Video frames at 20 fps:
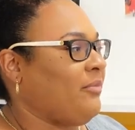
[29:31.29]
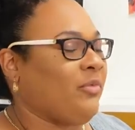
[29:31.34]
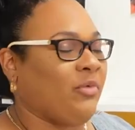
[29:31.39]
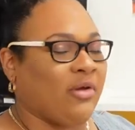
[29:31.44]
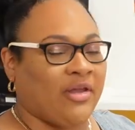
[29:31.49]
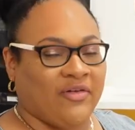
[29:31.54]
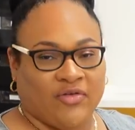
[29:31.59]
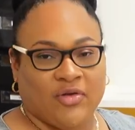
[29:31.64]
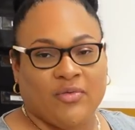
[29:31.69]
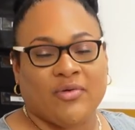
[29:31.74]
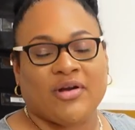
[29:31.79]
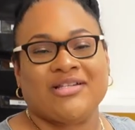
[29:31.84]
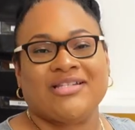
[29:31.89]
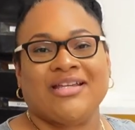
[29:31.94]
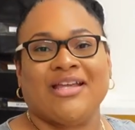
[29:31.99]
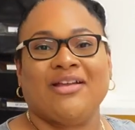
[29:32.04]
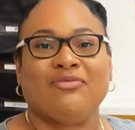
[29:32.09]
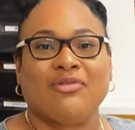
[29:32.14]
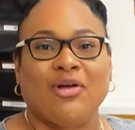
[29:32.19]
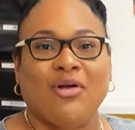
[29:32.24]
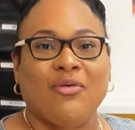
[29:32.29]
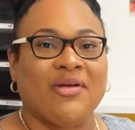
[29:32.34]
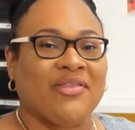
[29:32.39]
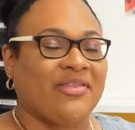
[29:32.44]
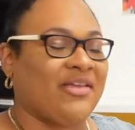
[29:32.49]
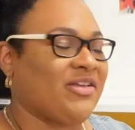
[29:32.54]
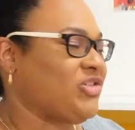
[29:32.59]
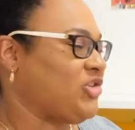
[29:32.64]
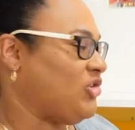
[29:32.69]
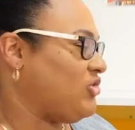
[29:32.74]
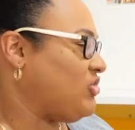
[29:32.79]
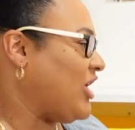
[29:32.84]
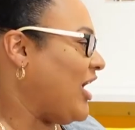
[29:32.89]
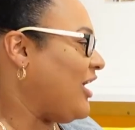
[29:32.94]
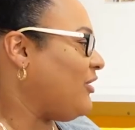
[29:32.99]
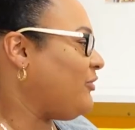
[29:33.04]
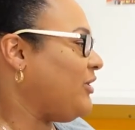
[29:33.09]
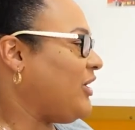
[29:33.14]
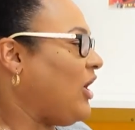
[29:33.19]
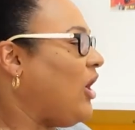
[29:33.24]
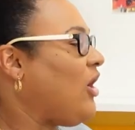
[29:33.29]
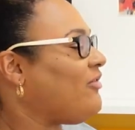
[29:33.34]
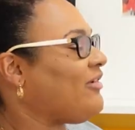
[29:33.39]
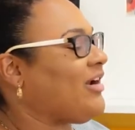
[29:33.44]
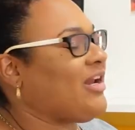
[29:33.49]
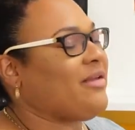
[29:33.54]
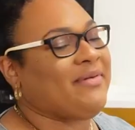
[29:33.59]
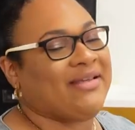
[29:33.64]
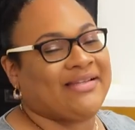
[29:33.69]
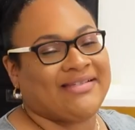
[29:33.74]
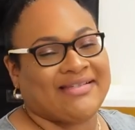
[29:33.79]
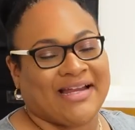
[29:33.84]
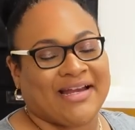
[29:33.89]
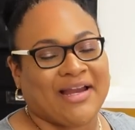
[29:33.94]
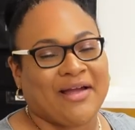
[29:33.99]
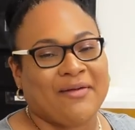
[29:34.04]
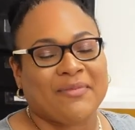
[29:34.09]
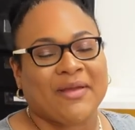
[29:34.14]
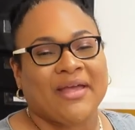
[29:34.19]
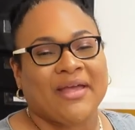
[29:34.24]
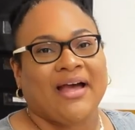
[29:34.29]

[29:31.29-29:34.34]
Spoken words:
if you were to enroll with us, your child would already be set up